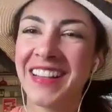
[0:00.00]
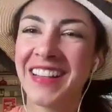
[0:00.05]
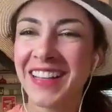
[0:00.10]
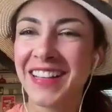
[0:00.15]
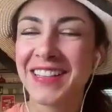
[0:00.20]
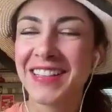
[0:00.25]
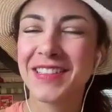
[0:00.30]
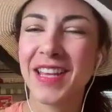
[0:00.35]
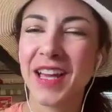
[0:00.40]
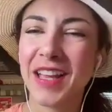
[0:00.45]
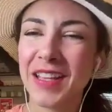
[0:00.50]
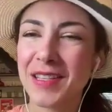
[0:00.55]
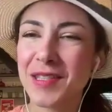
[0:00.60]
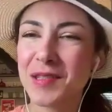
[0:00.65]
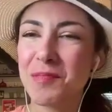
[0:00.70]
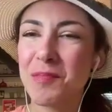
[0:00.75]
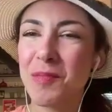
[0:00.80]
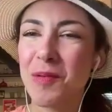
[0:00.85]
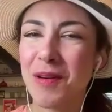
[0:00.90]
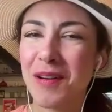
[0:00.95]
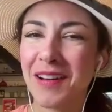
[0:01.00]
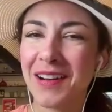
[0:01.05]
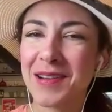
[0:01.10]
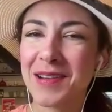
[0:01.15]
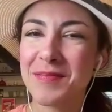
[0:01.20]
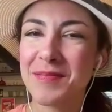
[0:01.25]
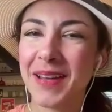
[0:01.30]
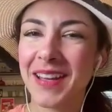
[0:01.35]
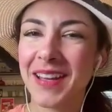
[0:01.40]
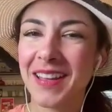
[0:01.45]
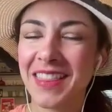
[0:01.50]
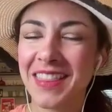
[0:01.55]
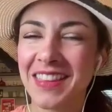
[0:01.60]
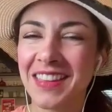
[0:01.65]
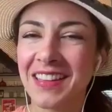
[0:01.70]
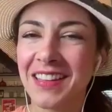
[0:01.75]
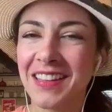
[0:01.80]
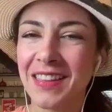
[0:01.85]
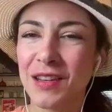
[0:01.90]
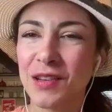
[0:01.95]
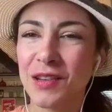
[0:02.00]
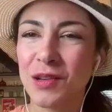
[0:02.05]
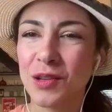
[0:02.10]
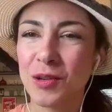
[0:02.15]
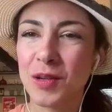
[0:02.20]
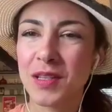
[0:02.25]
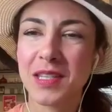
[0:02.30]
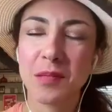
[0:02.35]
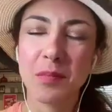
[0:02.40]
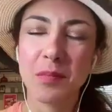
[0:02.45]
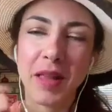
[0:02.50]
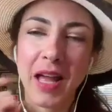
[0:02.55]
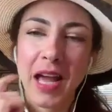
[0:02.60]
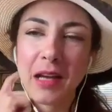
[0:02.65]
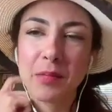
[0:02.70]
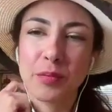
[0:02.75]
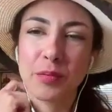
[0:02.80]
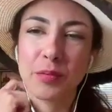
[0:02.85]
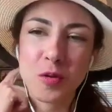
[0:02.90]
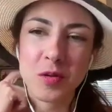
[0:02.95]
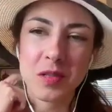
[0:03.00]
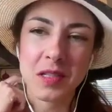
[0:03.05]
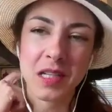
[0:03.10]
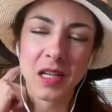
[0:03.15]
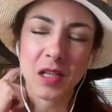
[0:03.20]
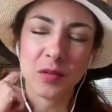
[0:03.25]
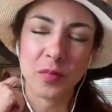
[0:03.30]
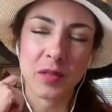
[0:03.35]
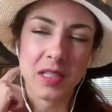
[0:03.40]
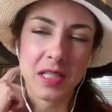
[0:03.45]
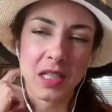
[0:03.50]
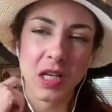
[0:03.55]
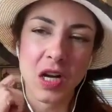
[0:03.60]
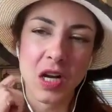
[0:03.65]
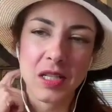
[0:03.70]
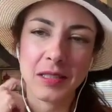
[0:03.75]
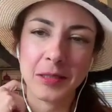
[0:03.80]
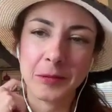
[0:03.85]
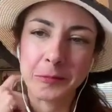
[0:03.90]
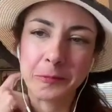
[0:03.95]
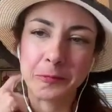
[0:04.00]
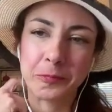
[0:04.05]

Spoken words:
tell us more about the new, is it Black Brewers Guild? What's it called?